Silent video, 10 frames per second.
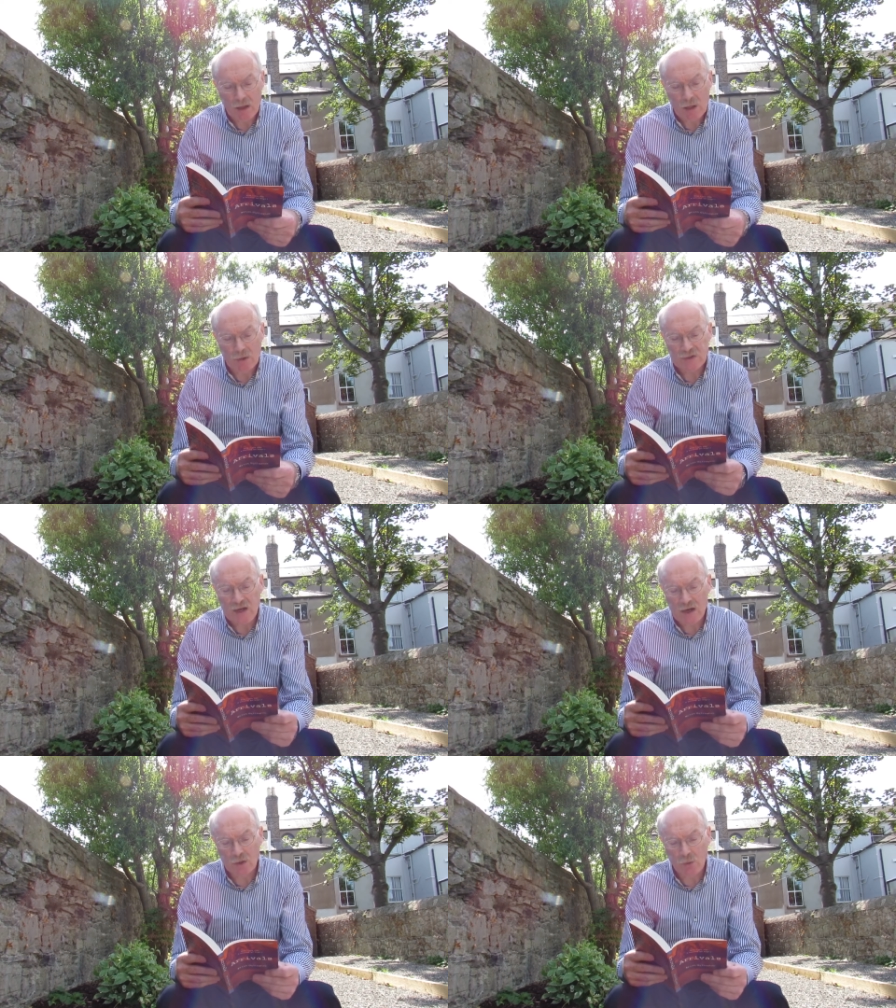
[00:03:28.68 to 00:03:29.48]
Lucy
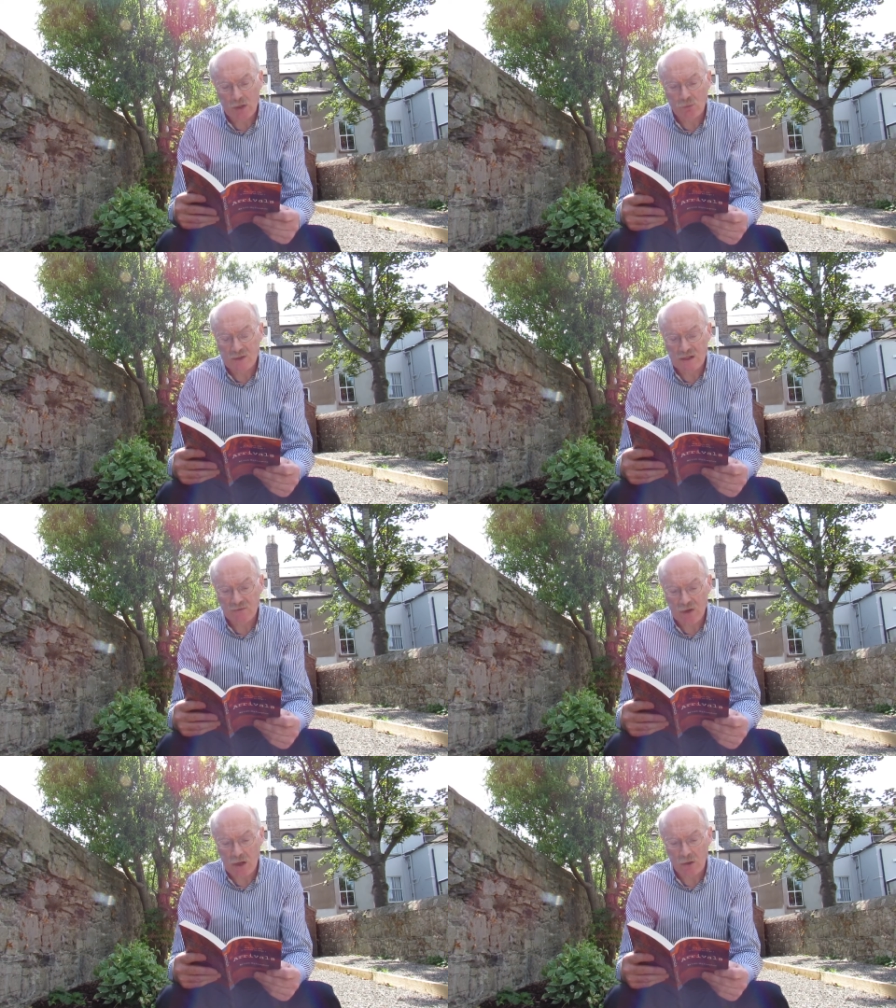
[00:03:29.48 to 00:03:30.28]
heard a quick rustle
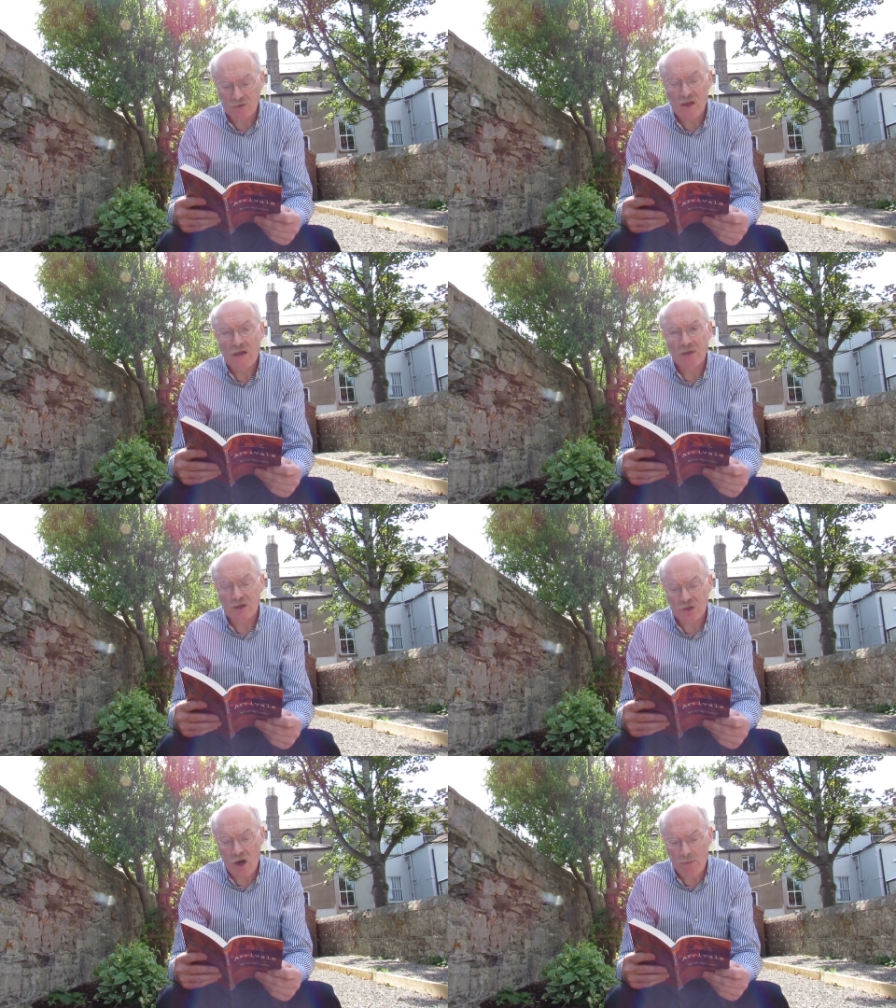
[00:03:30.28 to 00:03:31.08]
of clothes, then a
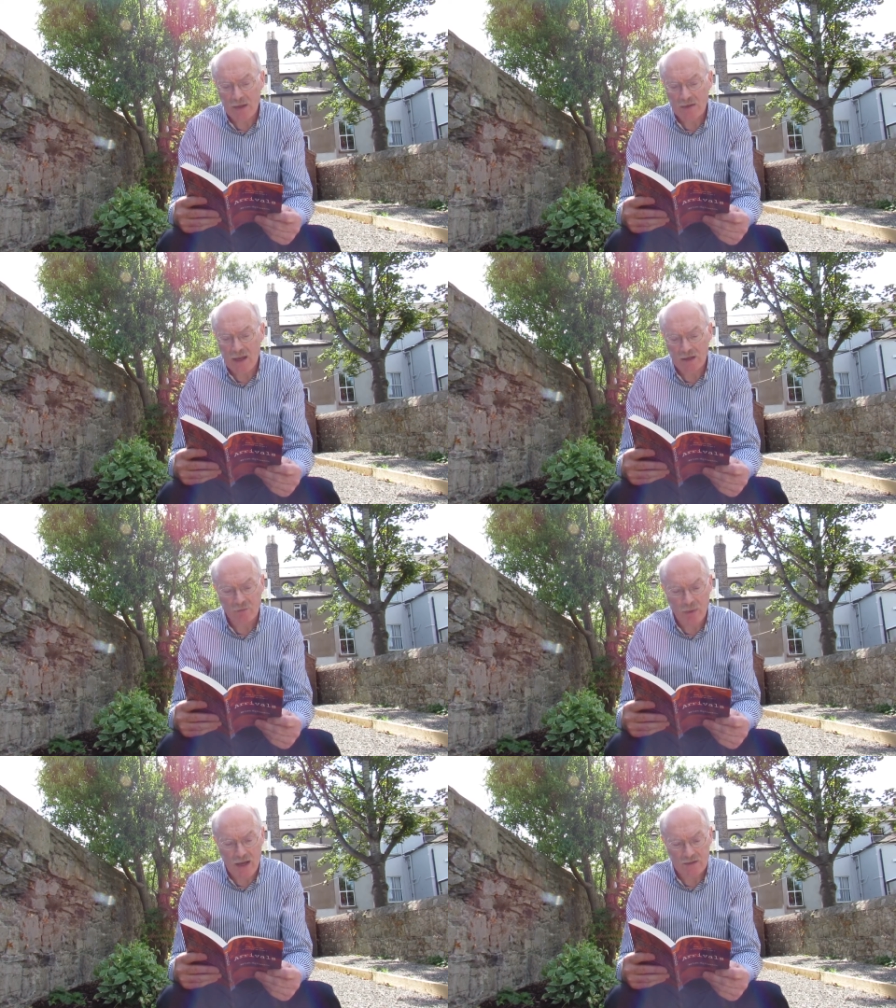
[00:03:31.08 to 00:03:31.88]
sharp intake
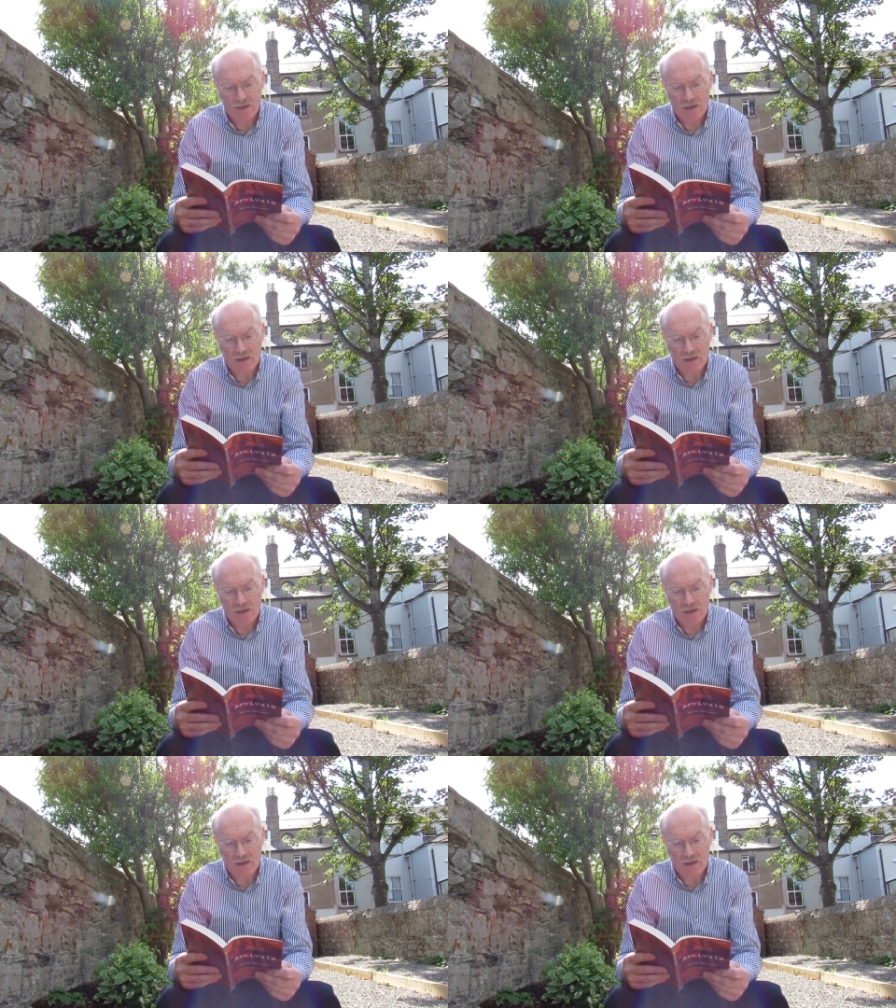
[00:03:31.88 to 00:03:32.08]
of breath.